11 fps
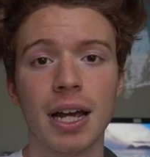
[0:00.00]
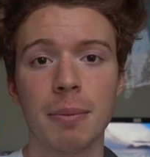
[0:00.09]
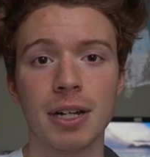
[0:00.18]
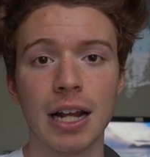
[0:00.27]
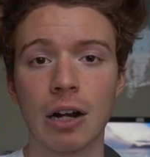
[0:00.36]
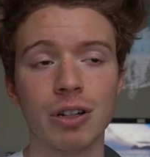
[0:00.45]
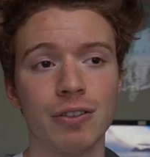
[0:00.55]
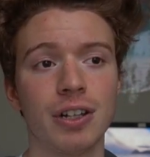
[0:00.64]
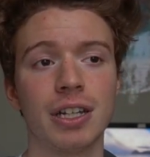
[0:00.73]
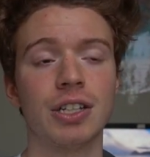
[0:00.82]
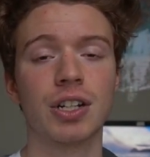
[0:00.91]
I mean, I don't even
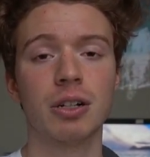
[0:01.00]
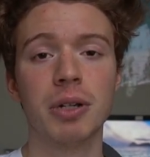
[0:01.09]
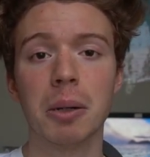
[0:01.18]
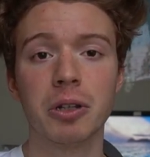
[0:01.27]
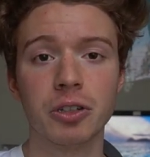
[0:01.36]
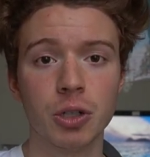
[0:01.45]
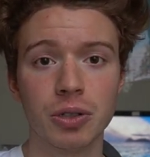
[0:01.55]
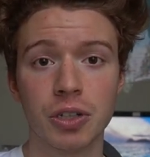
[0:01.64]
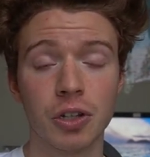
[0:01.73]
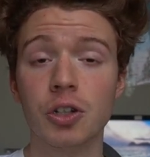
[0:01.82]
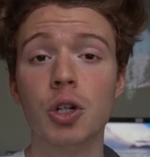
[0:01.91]
think he's gonna be able to do it
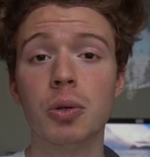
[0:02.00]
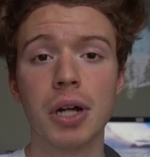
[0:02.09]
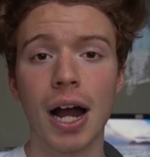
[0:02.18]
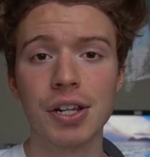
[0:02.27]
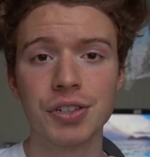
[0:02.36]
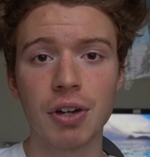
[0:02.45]
to the new guys,